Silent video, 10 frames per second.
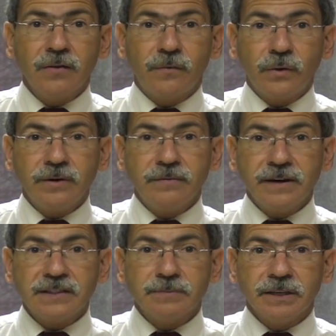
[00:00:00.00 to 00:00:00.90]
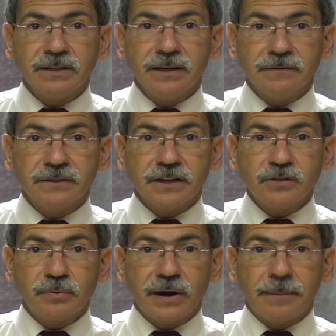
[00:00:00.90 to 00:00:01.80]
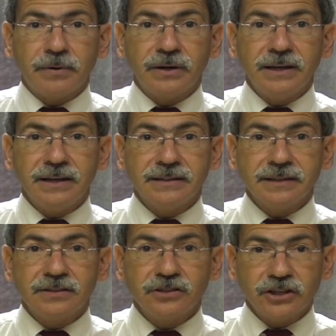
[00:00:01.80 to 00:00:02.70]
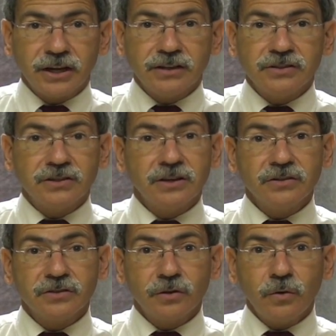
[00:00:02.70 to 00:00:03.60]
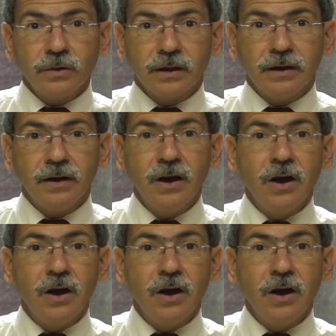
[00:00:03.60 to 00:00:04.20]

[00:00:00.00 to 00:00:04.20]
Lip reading: for investment if such property is exchanged solely